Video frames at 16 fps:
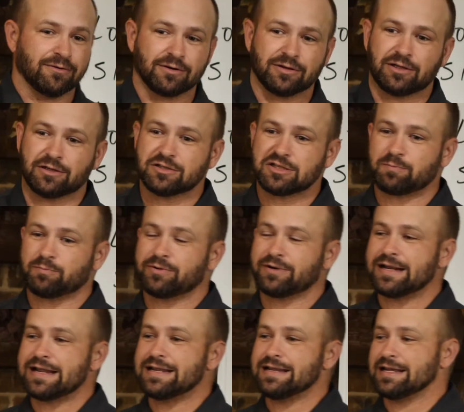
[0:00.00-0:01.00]
or go to
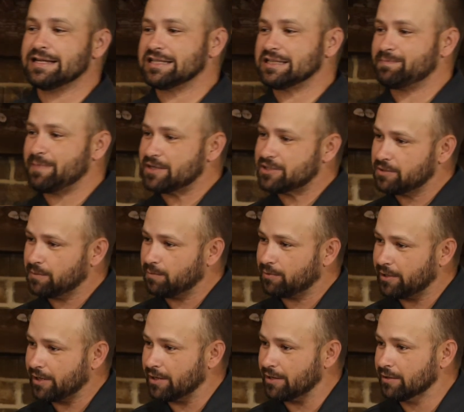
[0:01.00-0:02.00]
pray a special
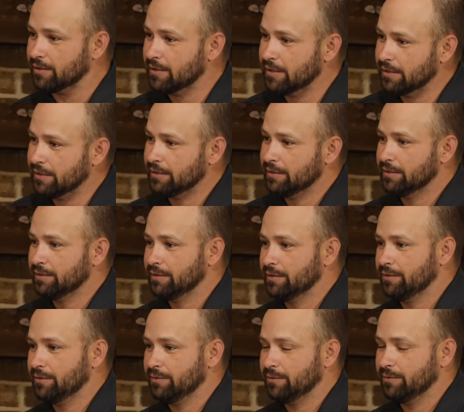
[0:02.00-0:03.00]
prayer
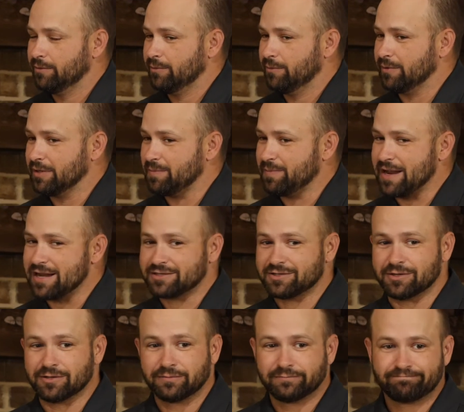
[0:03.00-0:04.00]
with a
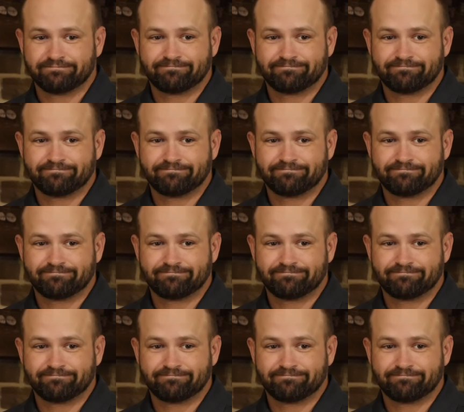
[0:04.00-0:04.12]
pastor.